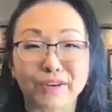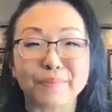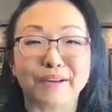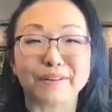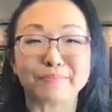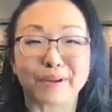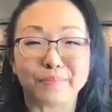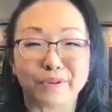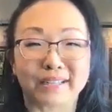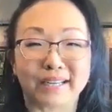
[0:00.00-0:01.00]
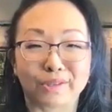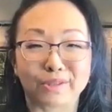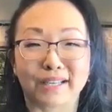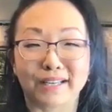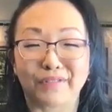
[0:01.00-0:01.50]
about it in my book,
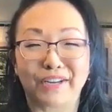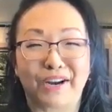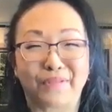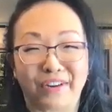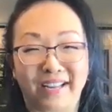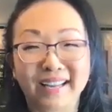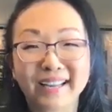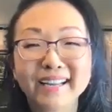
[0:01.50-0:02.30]
Outside in Recovery.